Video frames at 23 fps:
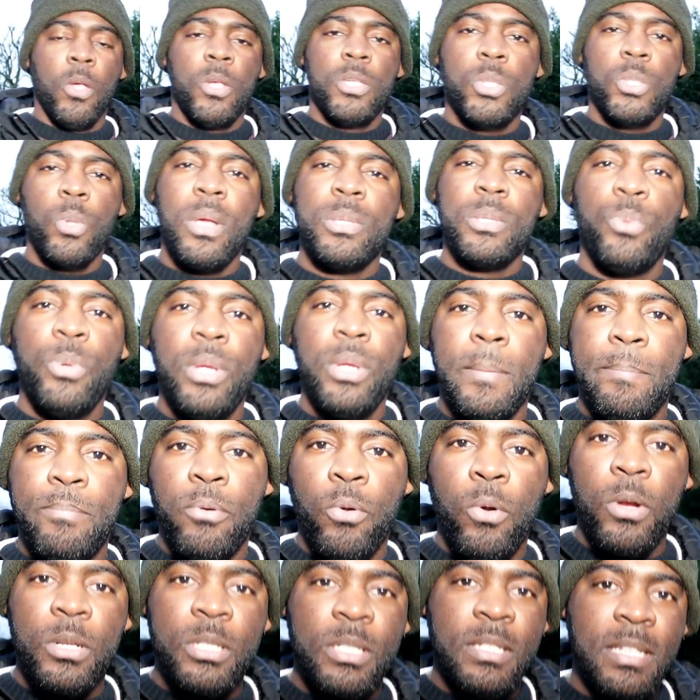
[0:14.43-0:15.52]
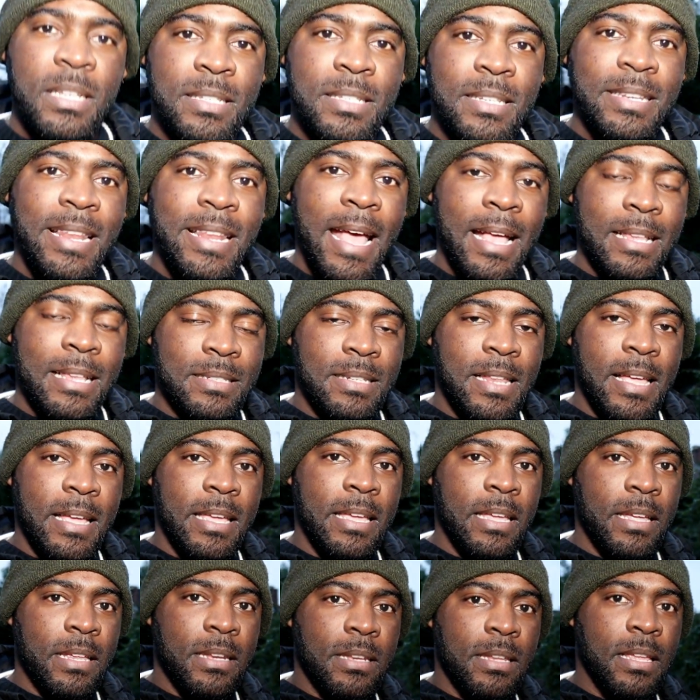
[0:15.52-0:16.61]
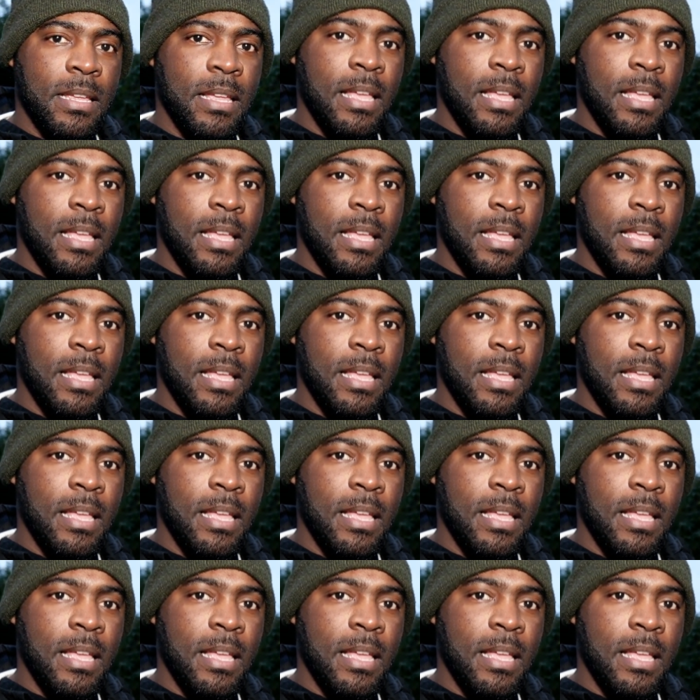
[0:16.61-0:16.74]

So as we approach this next decade,